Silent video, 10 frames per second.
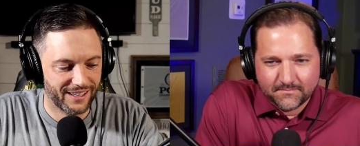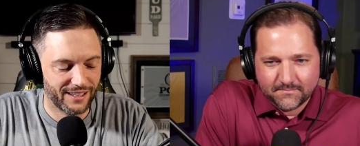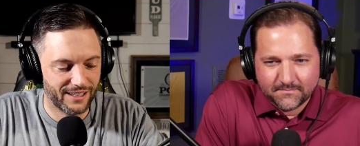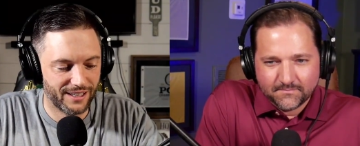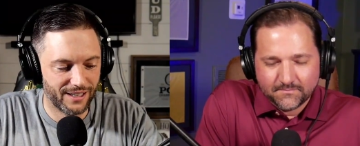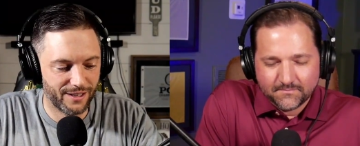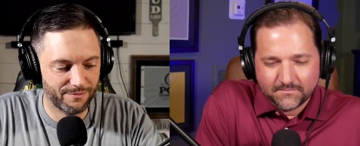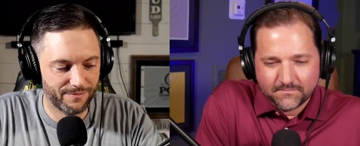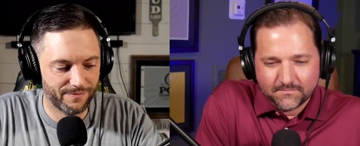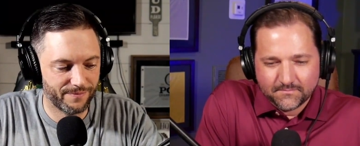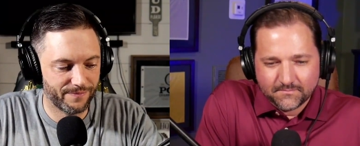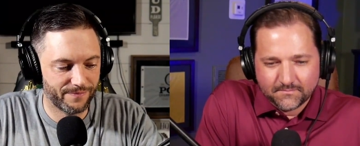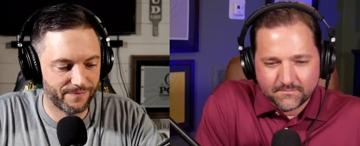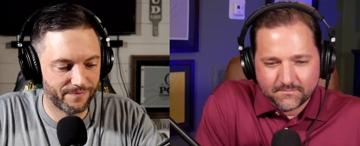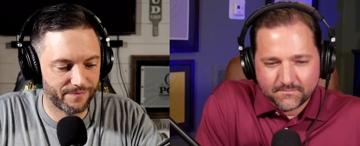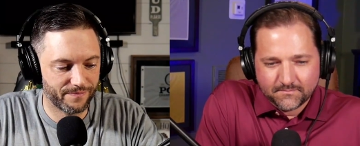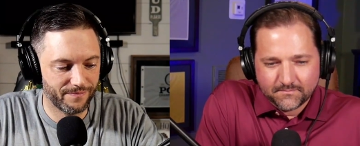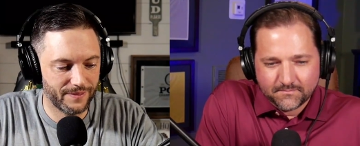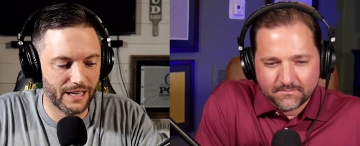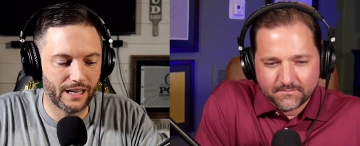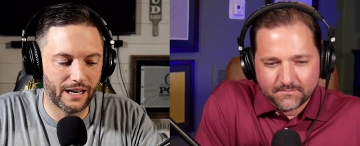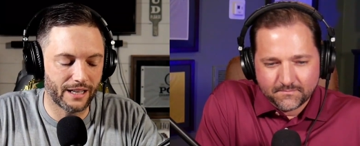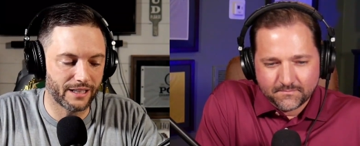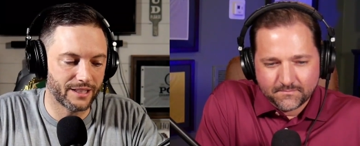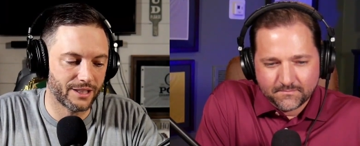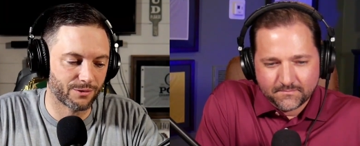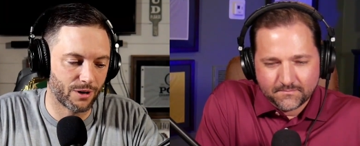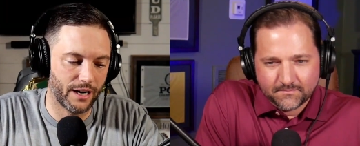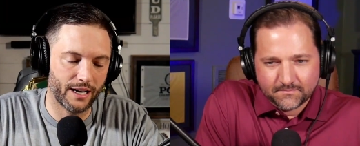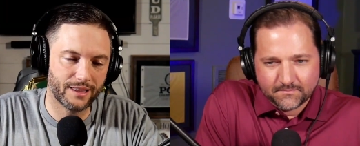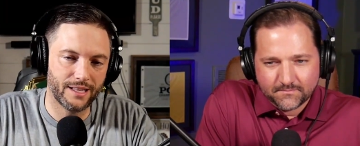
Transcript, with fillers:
Speaker 1: Um. Yeah, I, I think you're right. I